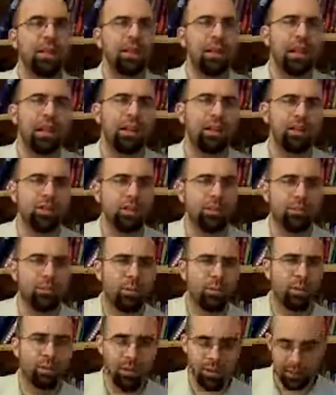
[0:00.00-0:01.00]
And to
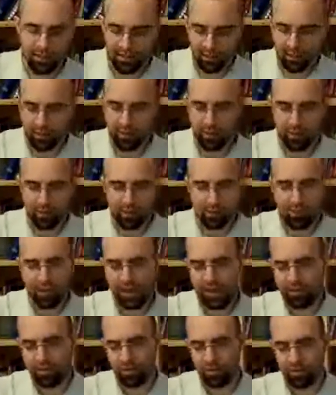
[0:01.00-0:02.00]
support this, I want to go to
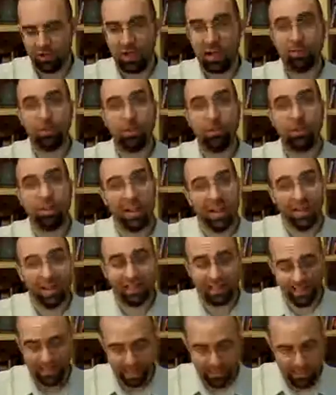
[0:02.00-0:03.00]
Matthew chapter
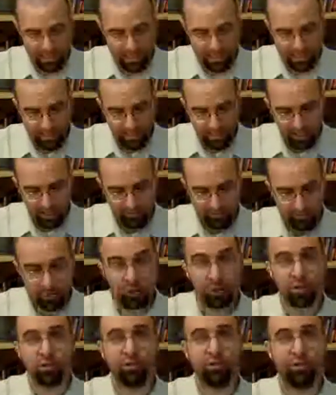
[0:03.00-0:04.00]
19,
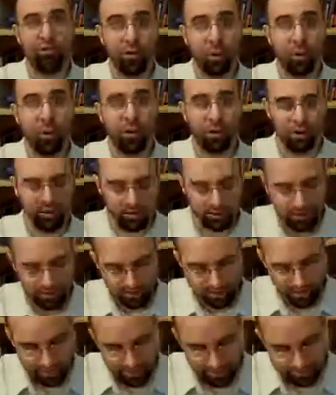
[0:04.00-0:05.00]
verse 4
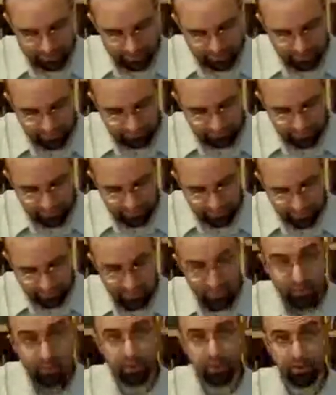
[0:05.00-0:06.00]
says this.
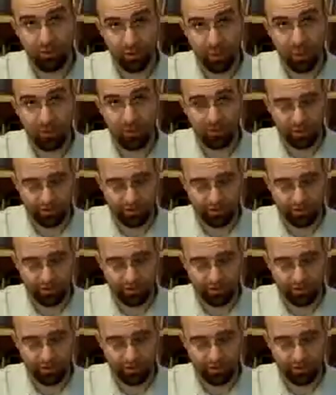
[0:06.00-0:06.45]
And this is Jesus